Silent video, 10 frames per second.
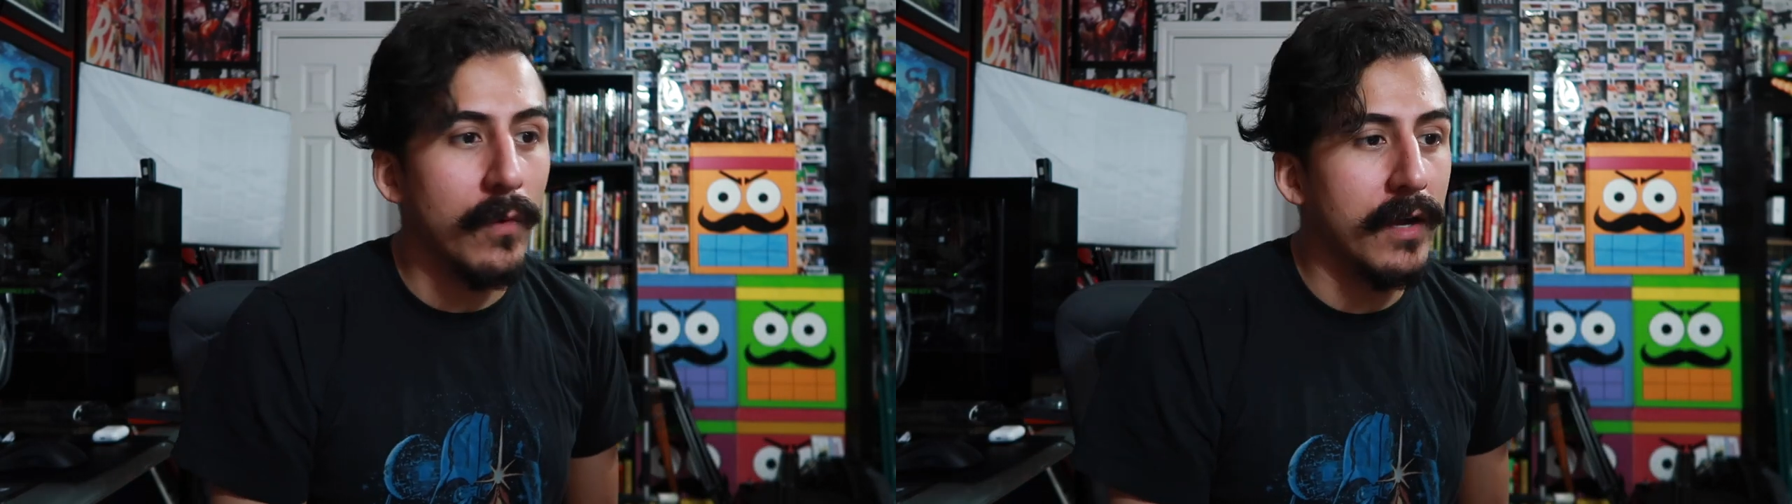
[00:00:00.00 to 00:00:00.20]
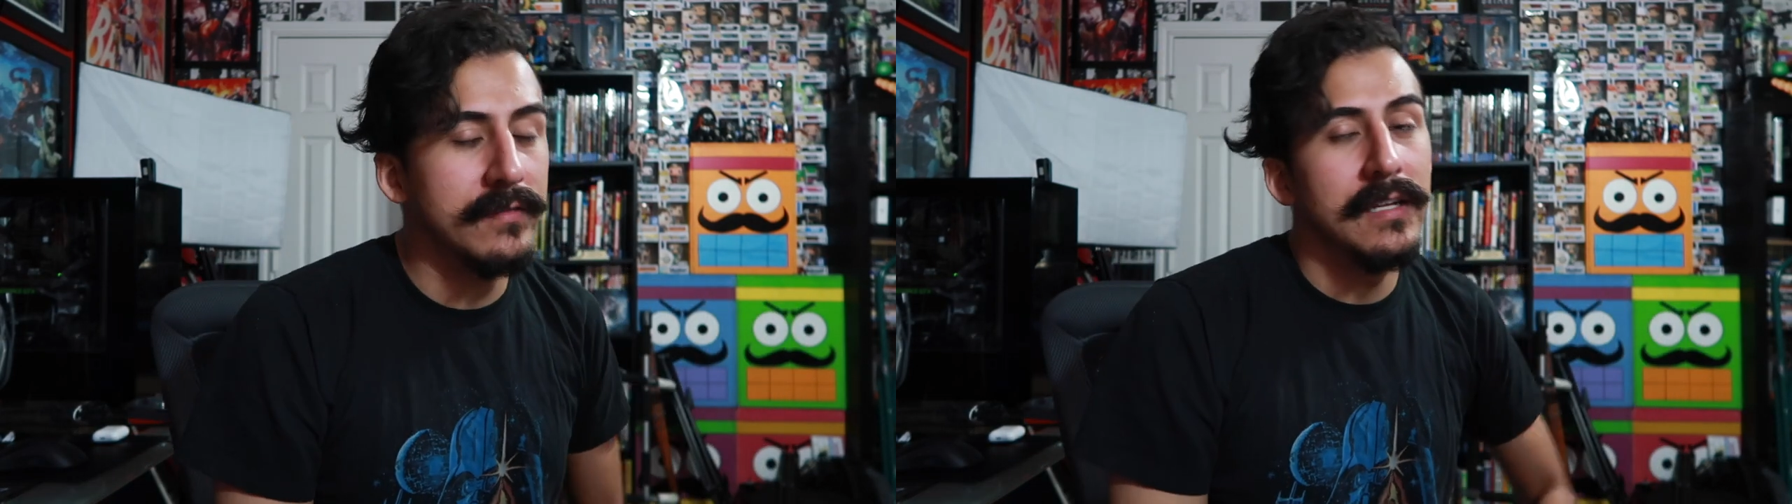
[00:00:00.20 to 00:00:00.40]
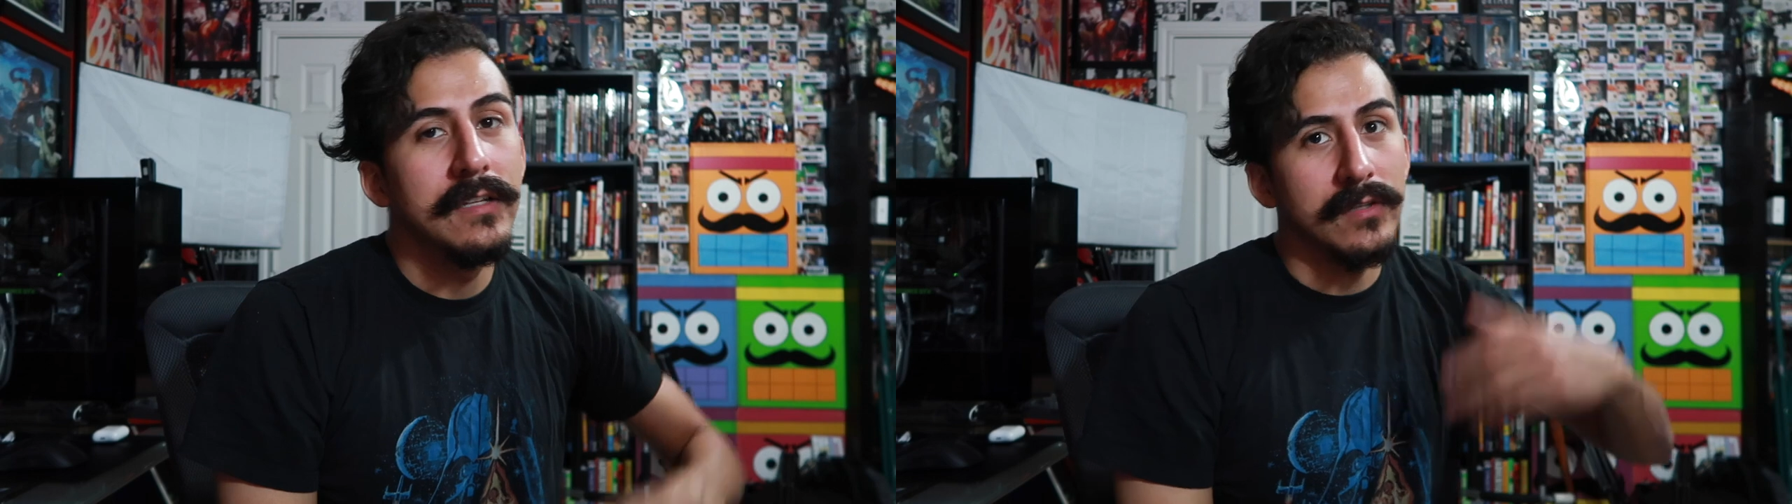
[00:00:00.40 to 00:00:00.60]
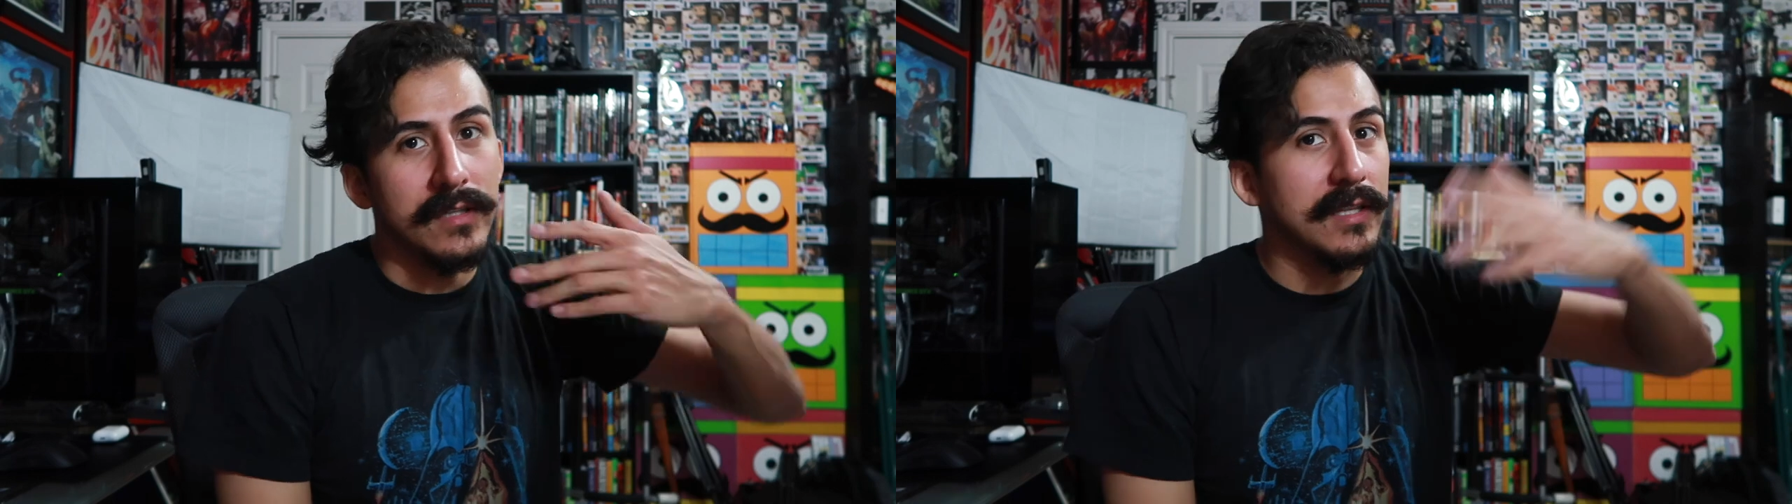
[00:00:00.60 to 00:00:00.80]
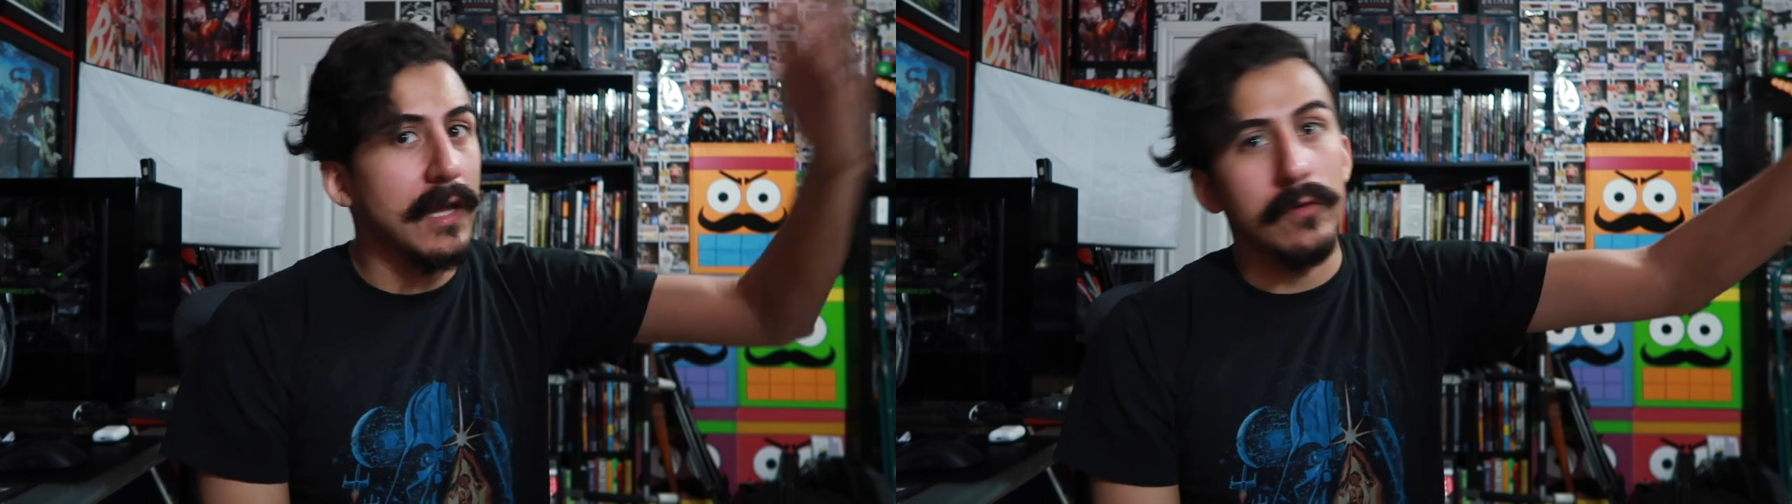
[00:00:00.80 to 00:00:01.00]
was. So I
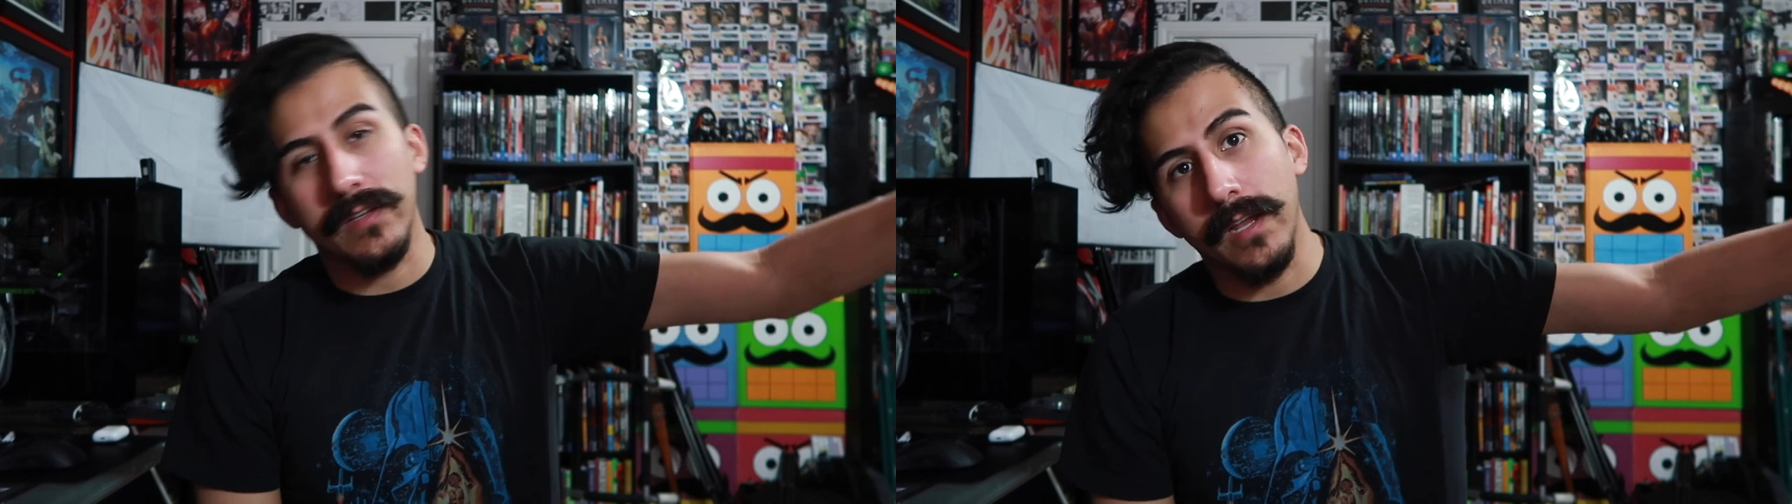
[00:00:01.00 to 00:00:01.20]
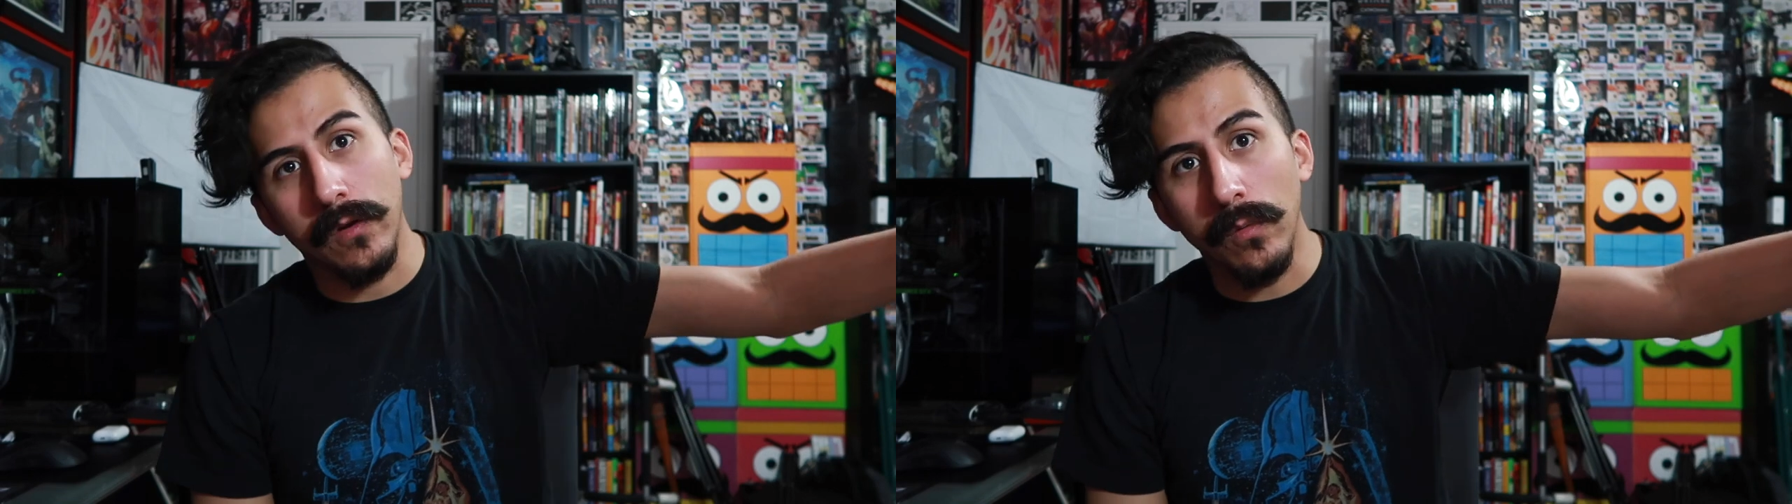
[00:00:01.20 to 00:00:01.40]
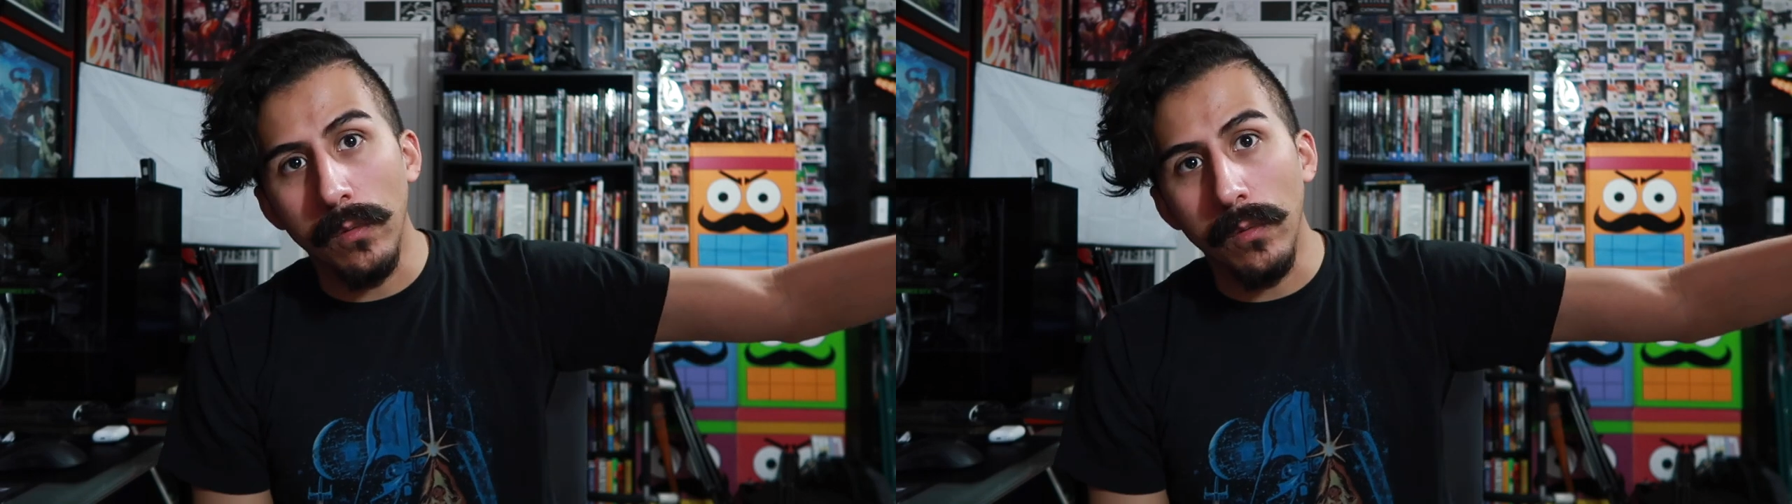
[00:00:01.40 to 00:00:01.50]
thought that was kind of